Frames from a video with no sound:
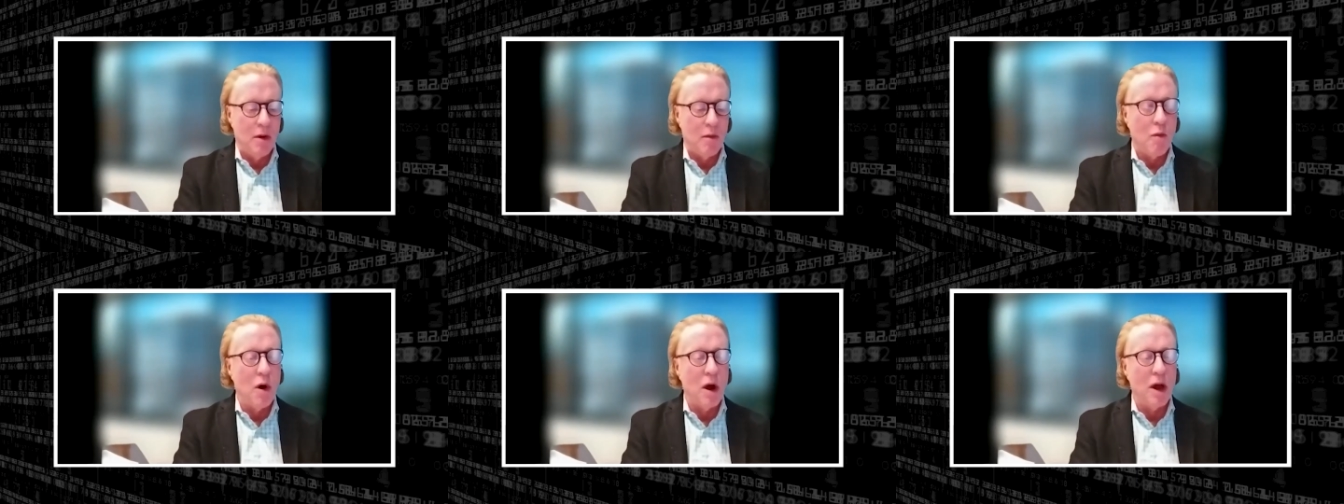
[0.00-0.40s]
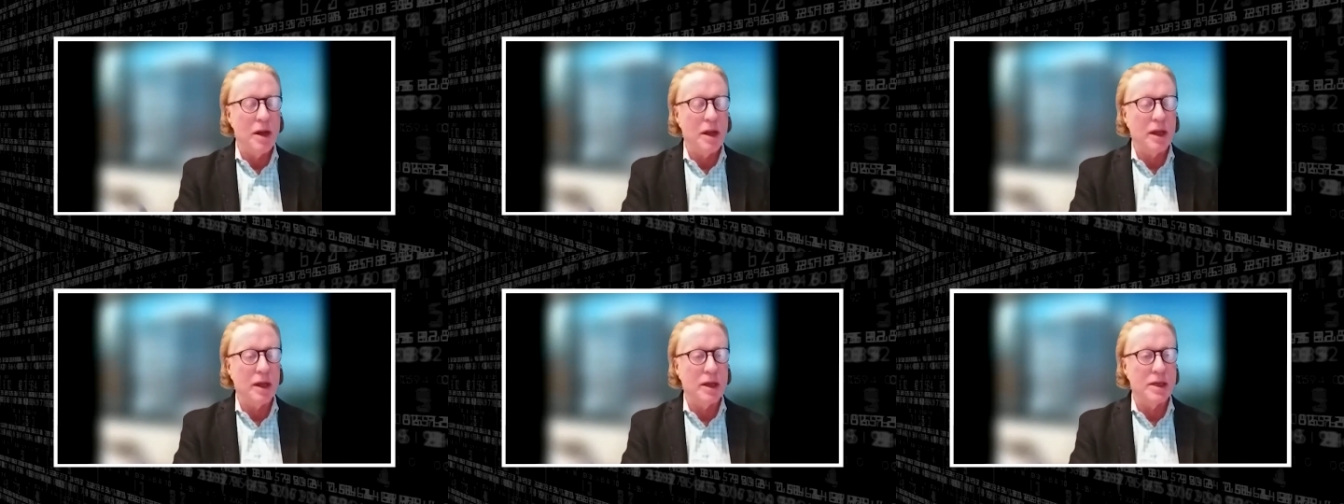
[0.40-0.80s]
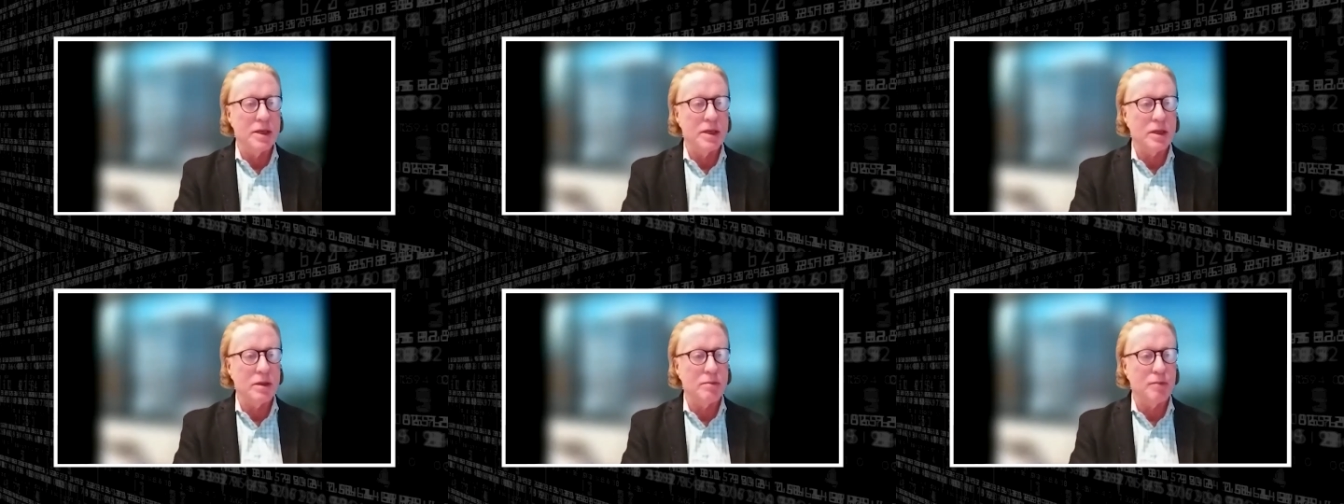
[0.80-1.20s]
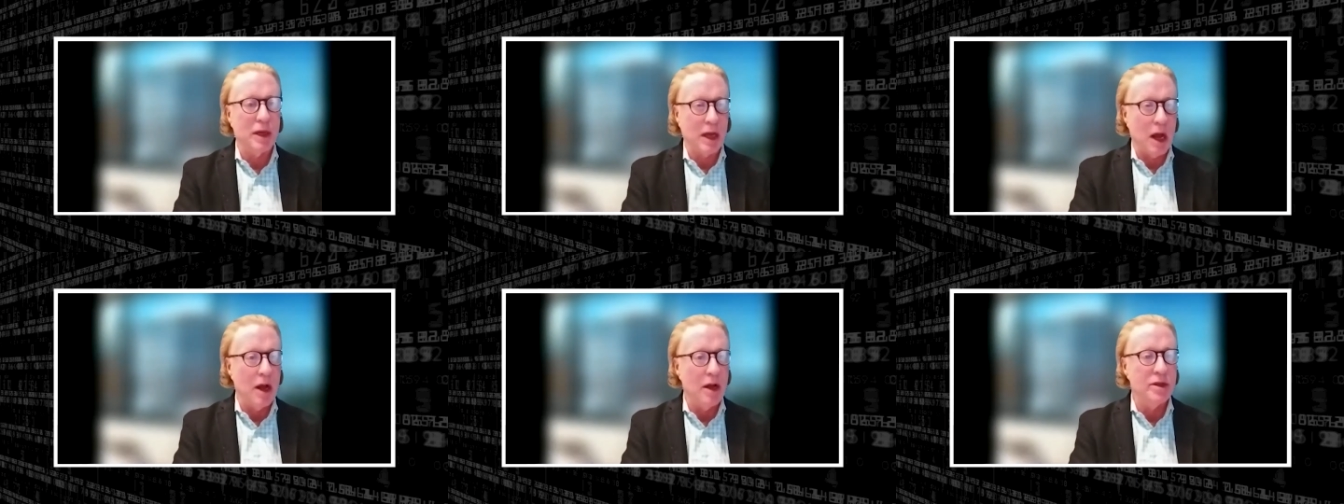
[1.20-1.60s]
One is
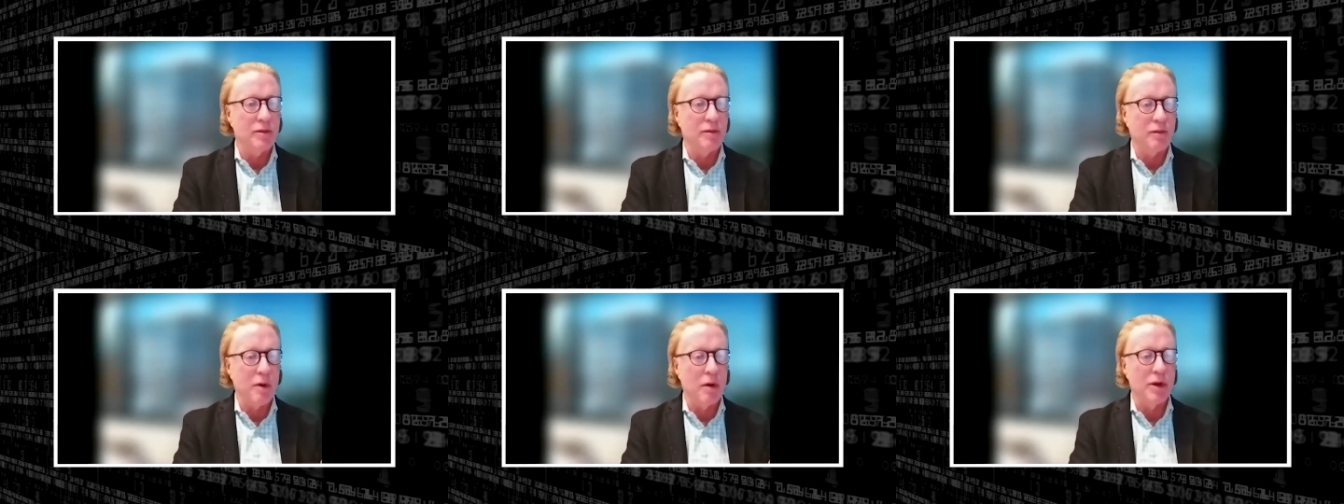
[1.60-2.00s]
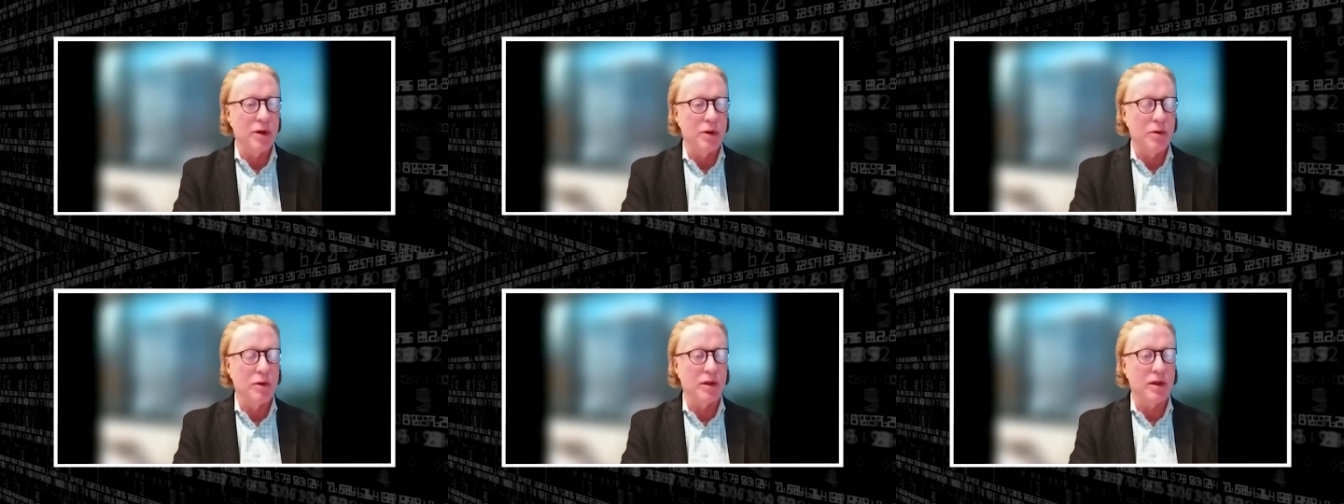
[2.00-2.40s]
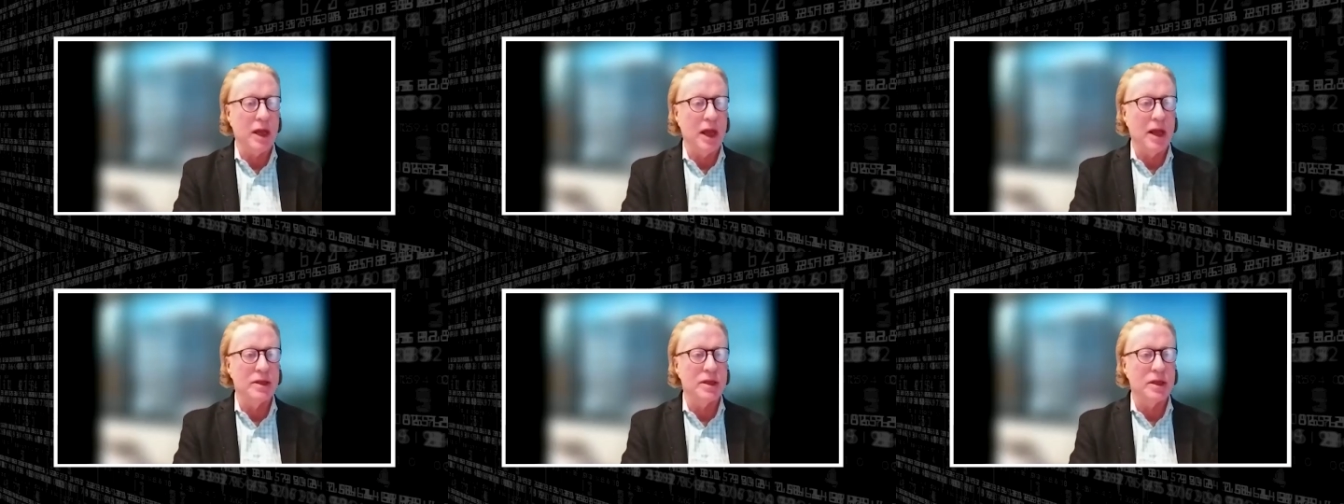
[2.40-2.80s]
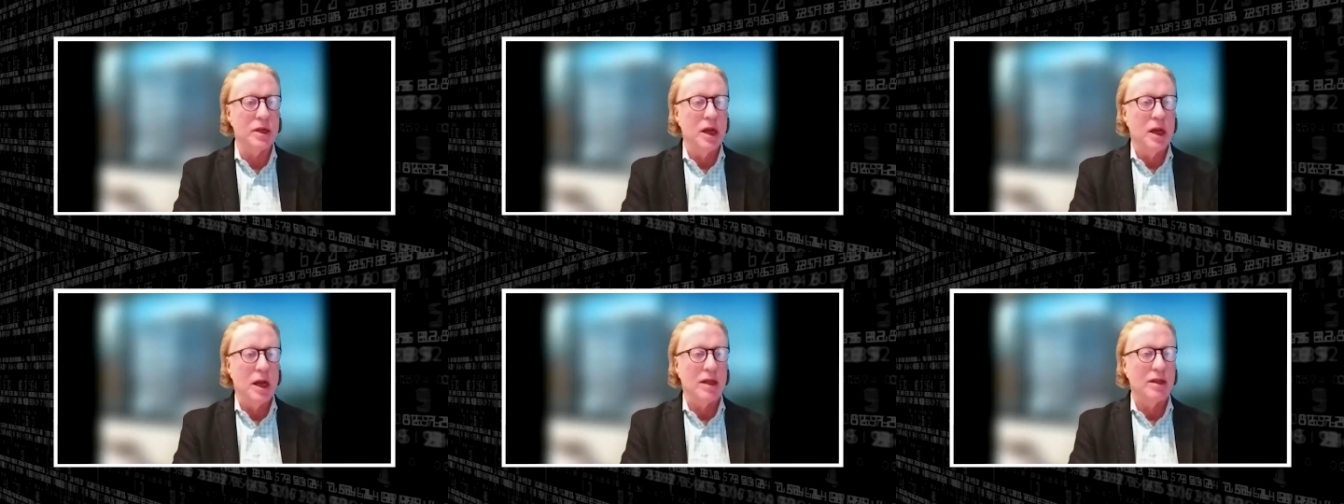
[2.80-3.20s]
because of what we do at TENS,
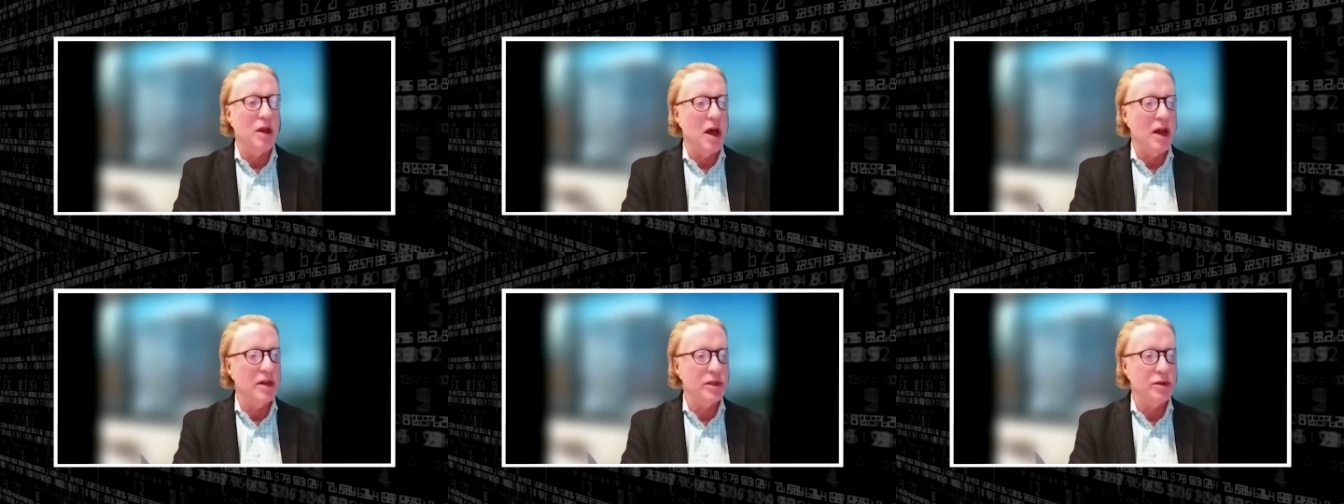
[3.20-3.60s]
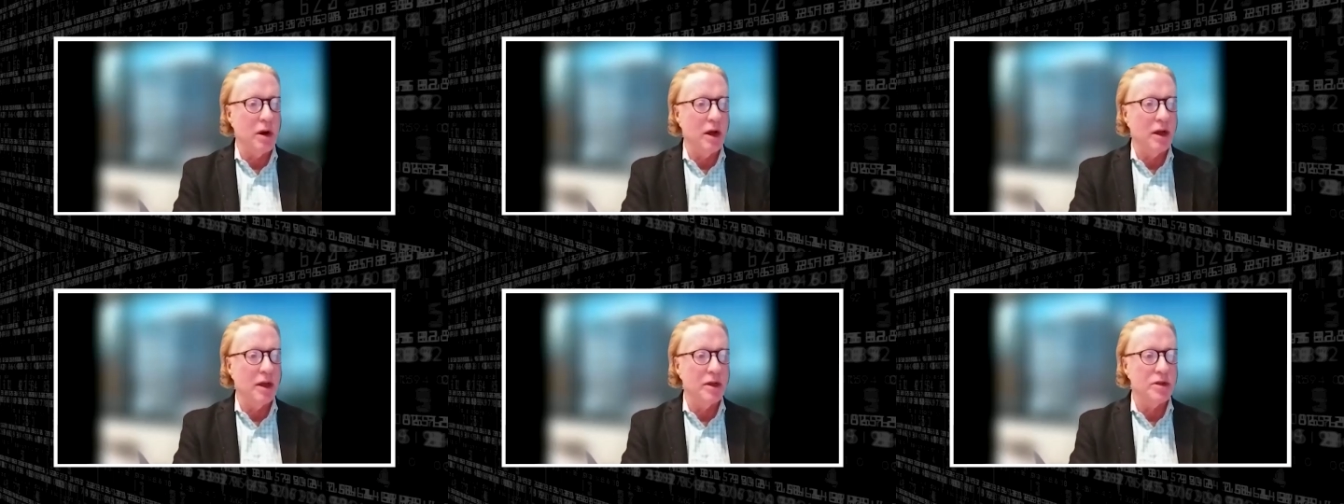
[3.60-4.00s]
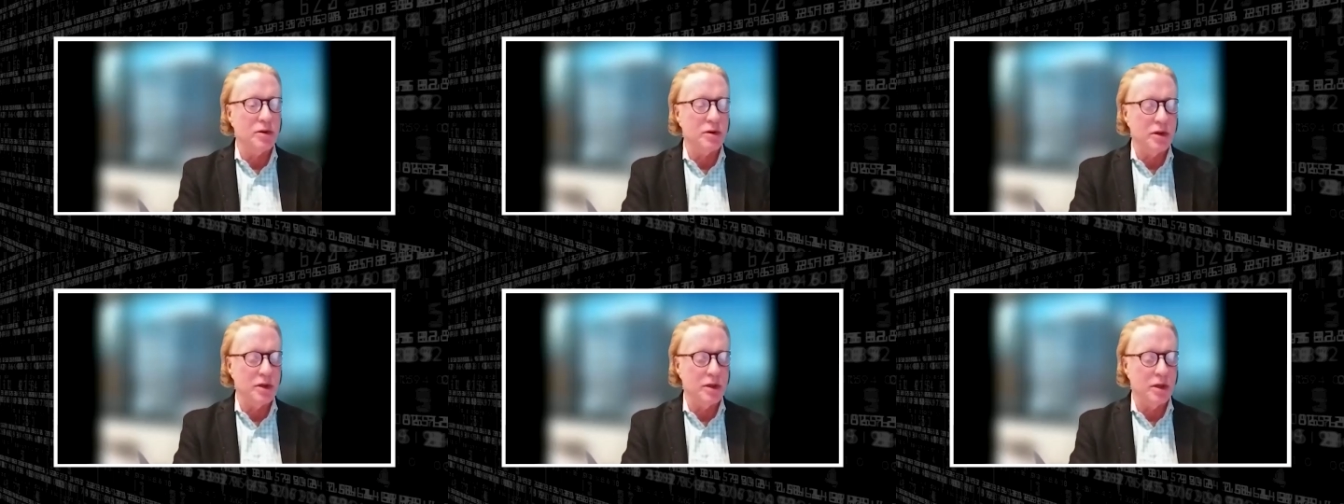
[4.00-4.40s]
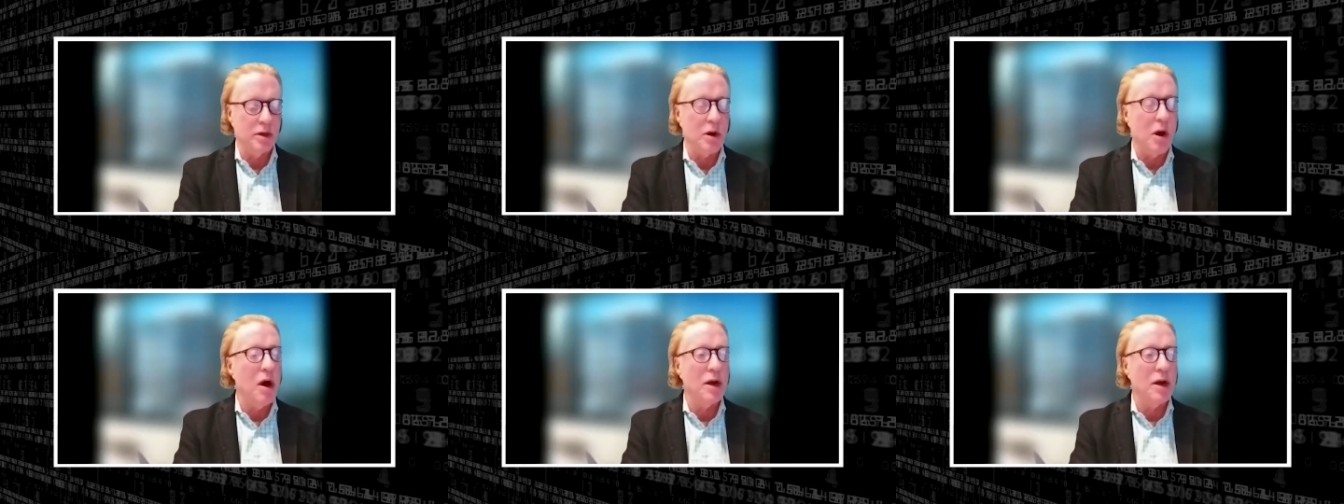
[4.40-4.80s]
a lot of strong interest
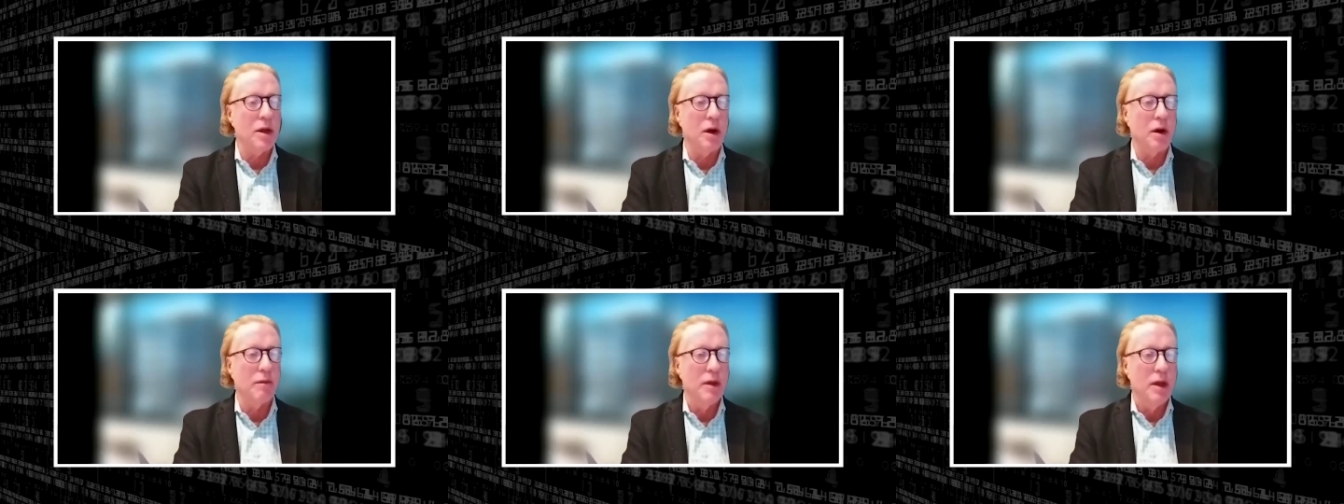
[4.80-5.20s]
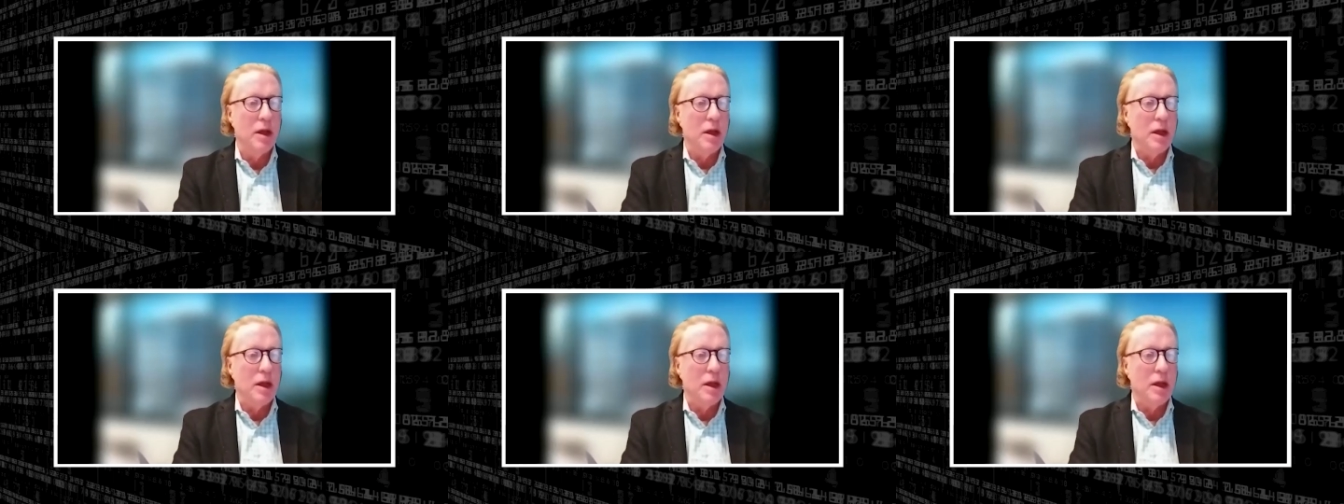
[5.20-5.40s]
in audio,